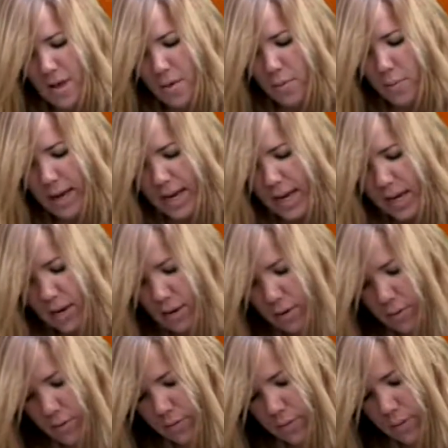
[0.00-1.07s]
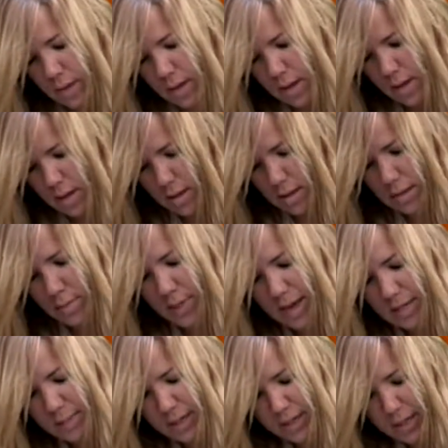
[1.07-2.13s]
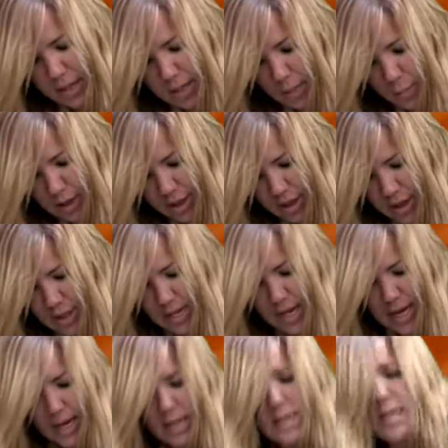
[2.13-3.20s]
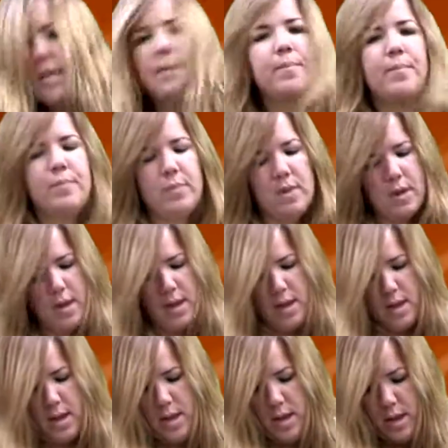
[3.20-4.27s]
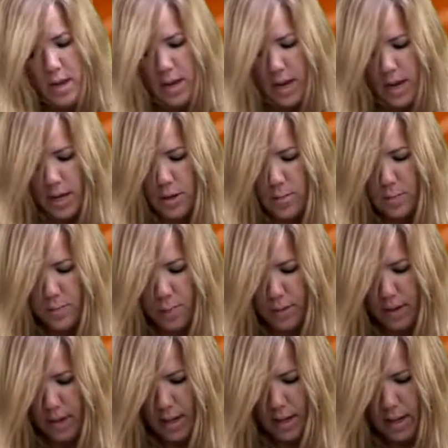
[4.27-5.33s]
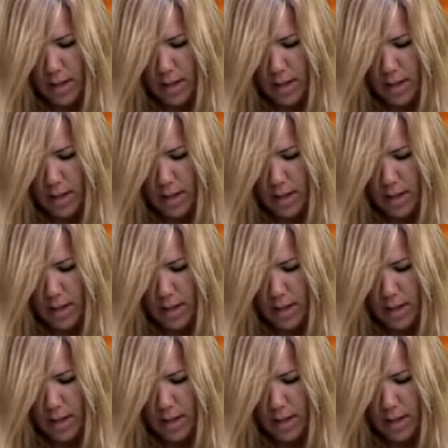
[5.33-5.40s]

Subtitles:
We use the raspberry jelly with the seeds, and you butter